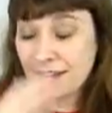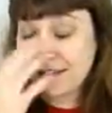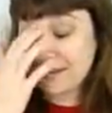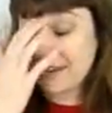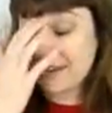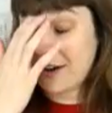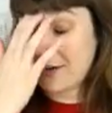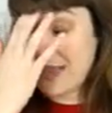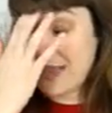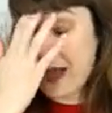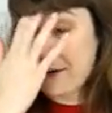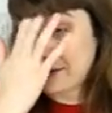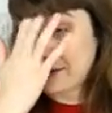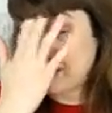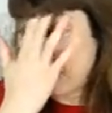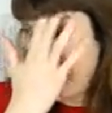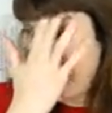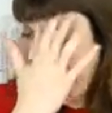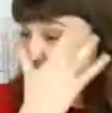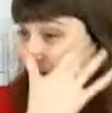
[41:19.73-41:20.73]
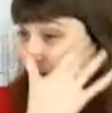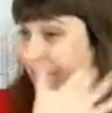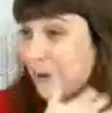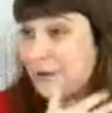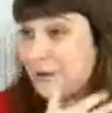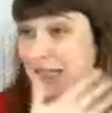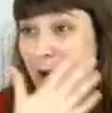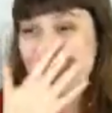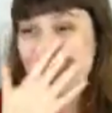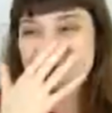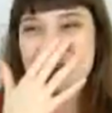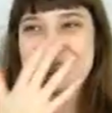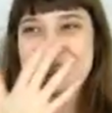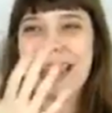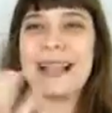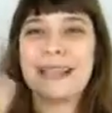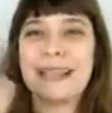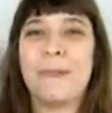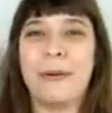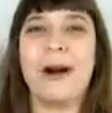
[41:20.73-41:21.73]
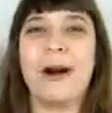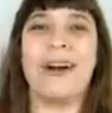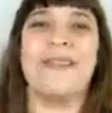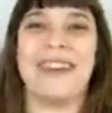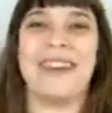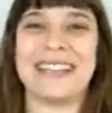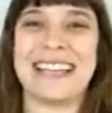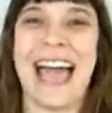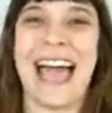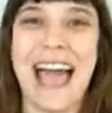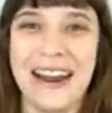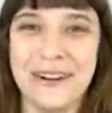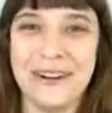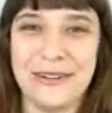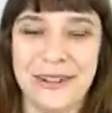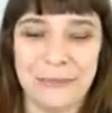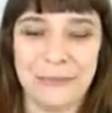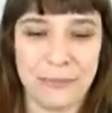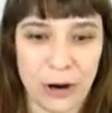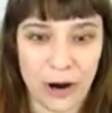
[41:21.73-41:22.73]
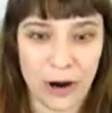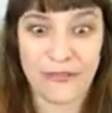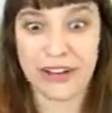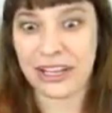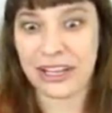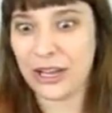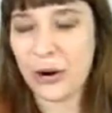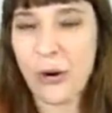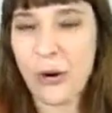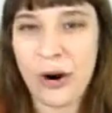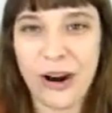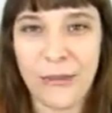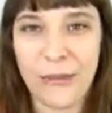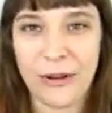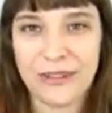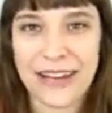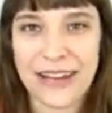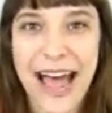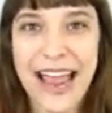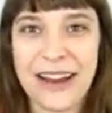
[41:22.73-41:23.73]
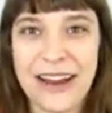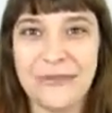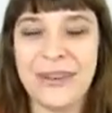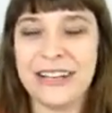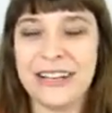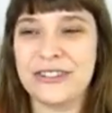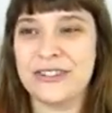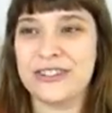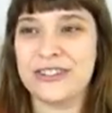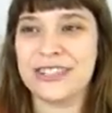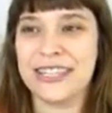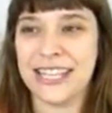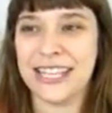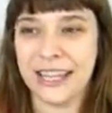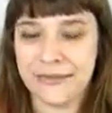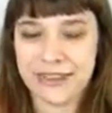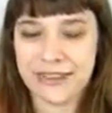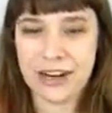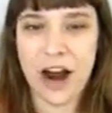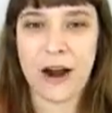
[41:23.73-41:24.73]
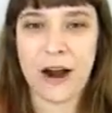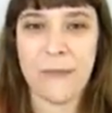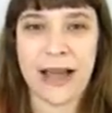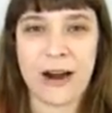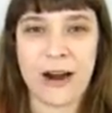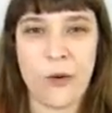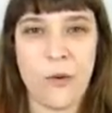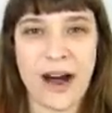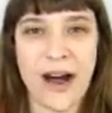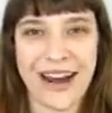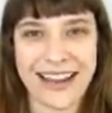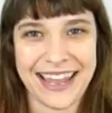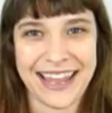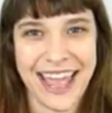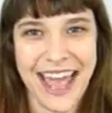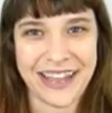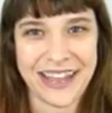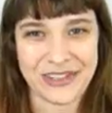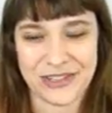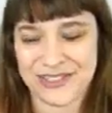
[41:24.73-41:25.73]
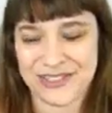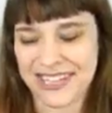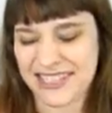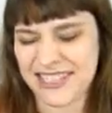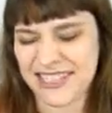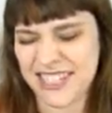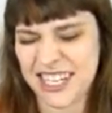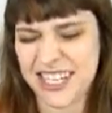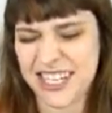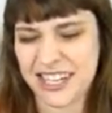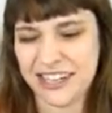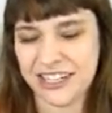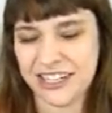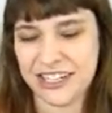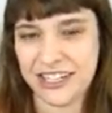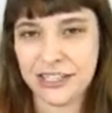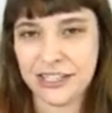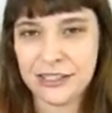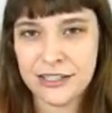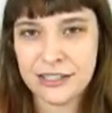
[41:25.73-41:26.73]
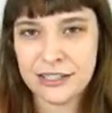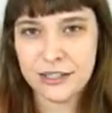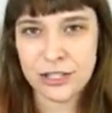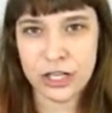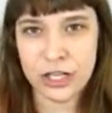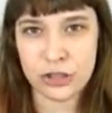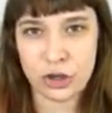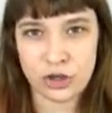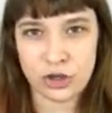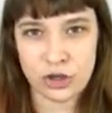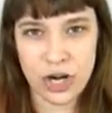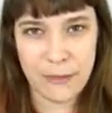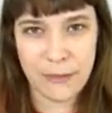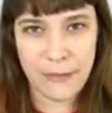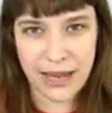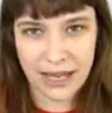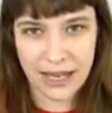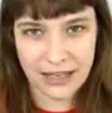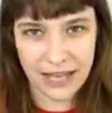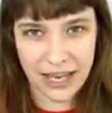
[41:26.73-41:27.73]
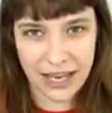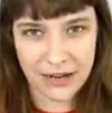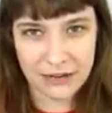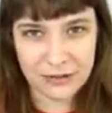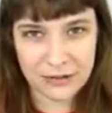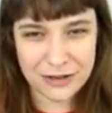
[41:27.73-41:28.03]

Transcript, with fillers: Oh, that was bad. I mean, that was just like the perfect end or the perfectly horrible night. Victor just gives Carmine a wad of cash and says, Get out of here and don't you come back again.